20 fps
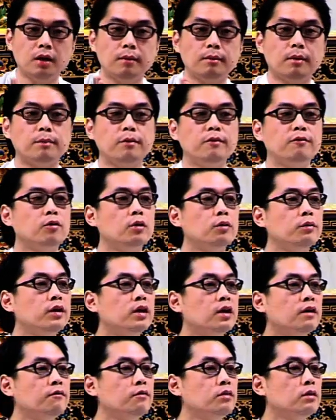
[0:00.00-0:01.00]
But before we
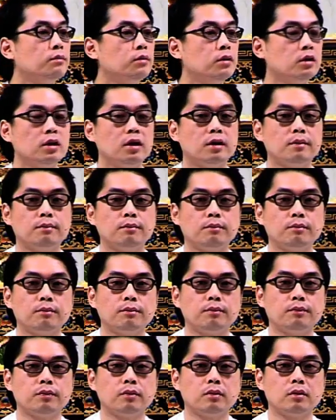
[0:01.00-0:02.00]
come for the book club,
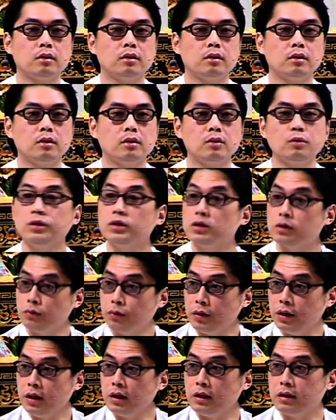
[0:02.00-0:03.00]
we should
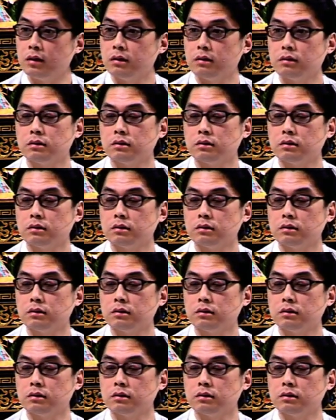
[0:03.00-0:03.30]
read.